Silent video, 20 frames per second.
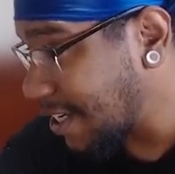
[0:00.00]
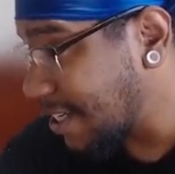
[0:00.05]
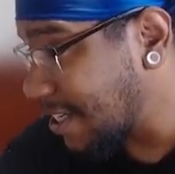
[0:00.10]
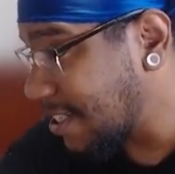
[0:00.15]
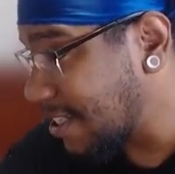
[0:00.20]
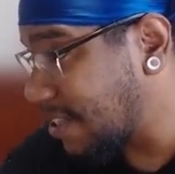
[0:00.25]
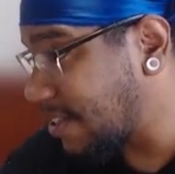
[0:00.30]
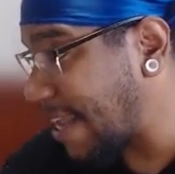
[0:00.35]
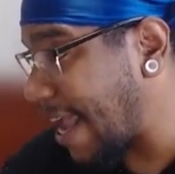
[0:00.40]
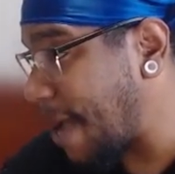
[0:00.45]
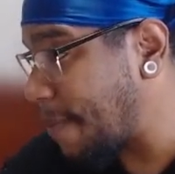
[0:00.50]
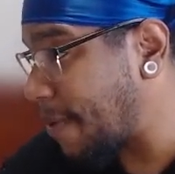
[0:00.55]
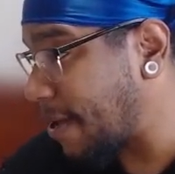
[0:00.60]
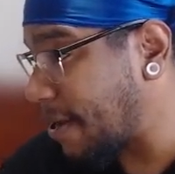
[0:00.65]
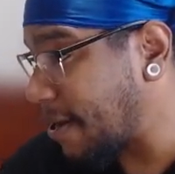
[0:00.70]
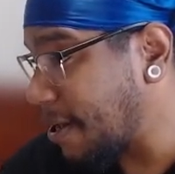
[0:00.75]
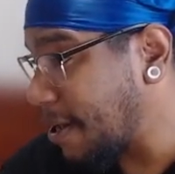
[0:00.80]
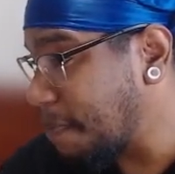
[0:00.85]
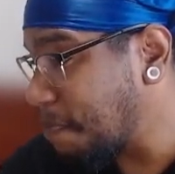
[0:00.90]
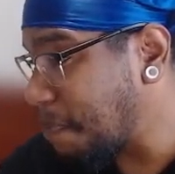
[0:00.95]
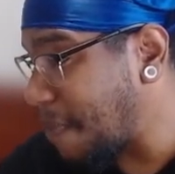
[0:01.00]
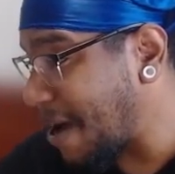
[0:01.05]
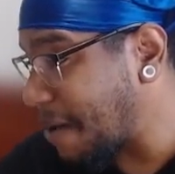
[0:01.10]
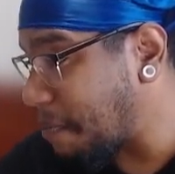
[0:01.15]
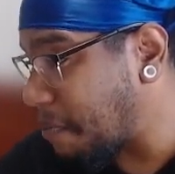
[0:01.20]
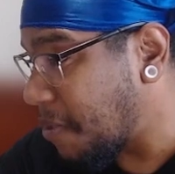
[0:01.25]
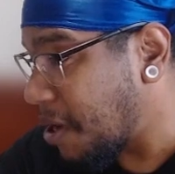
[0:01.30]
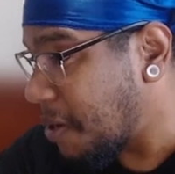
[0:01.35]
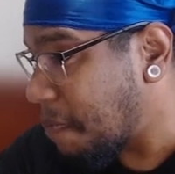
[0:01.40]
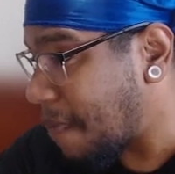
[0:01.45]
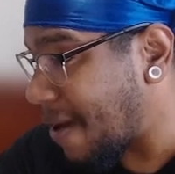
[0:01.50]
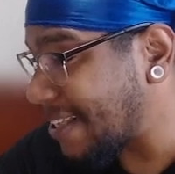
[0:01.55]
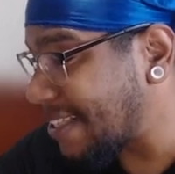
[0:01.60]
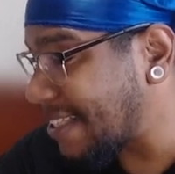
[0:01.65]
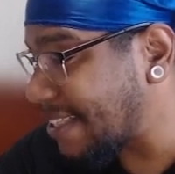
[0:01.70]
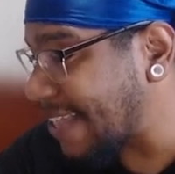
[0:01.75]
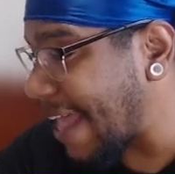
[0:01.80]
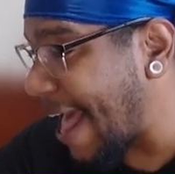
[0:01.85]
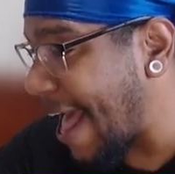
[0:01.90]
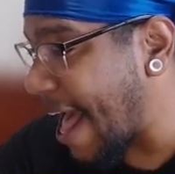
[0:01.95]
Damn it, my
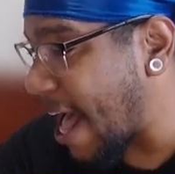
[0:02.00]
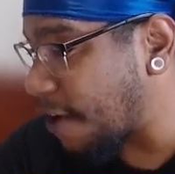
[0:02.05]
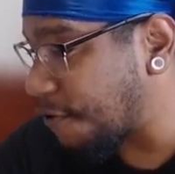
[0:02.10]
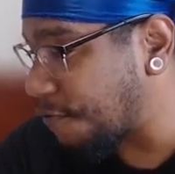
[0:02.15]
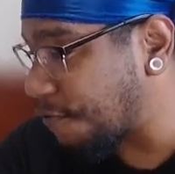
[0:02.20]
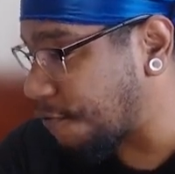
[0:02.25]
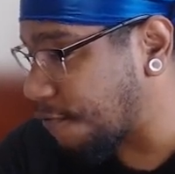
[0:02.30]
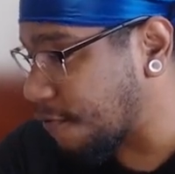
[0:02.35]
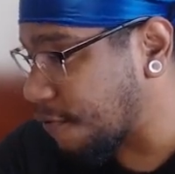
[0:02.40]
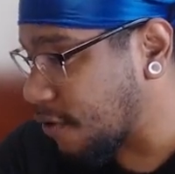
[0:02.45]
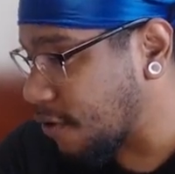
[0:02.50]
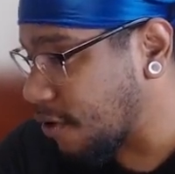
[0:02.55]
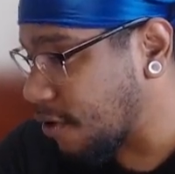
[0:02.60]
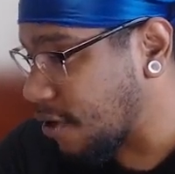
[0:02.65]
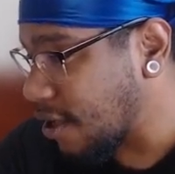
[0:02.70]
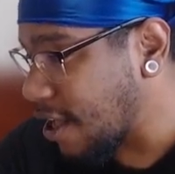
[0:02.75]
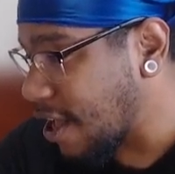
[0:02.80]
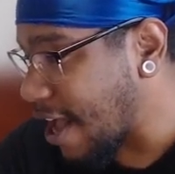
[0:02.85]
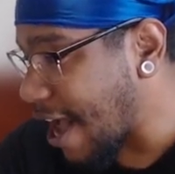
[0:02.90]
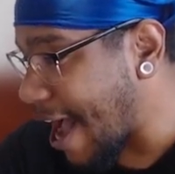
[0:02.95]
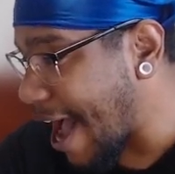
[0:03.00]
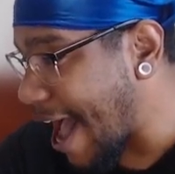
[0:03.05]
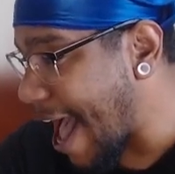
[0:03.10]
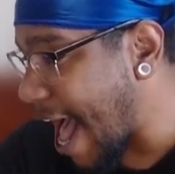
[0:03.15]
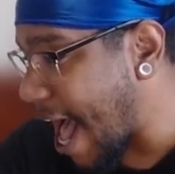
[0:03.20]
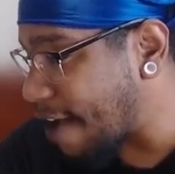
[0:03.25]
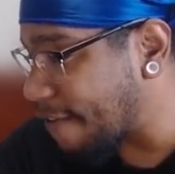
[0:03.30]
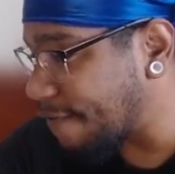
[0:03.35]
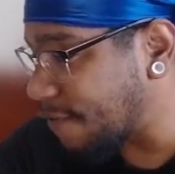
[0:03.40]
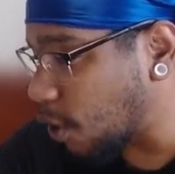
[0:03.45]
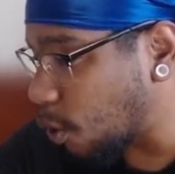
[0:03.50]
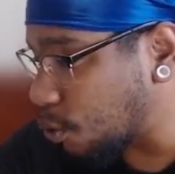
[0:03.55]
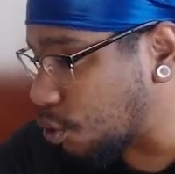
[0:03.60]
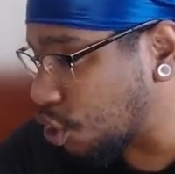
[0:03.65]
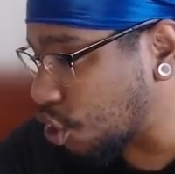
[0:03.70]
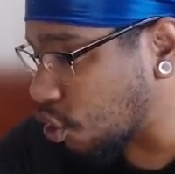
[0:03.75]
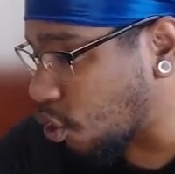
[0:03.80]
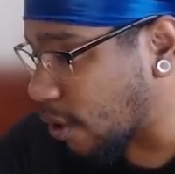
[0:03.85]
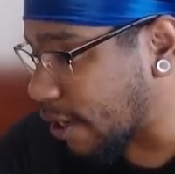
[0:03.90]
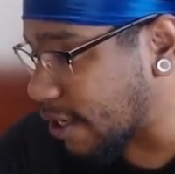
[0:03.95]
staff. I have no
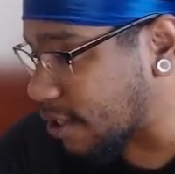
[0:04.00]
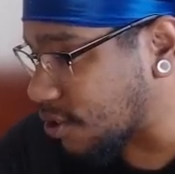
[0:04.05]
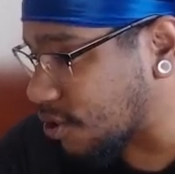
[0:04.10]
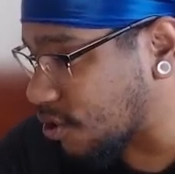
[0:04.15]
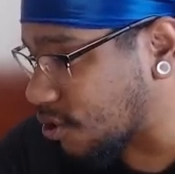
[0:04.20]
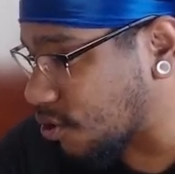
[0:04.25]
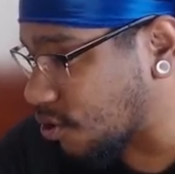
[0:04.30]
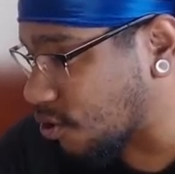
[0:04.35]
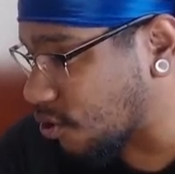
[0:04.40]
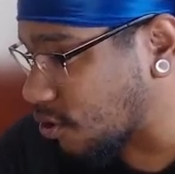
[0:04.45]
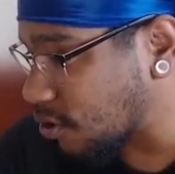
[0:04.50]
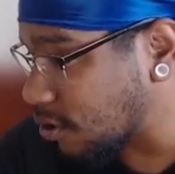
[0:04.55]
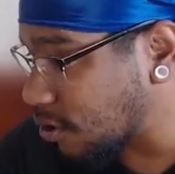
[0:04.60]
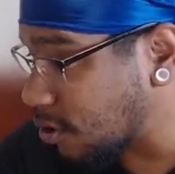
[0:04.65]
choice.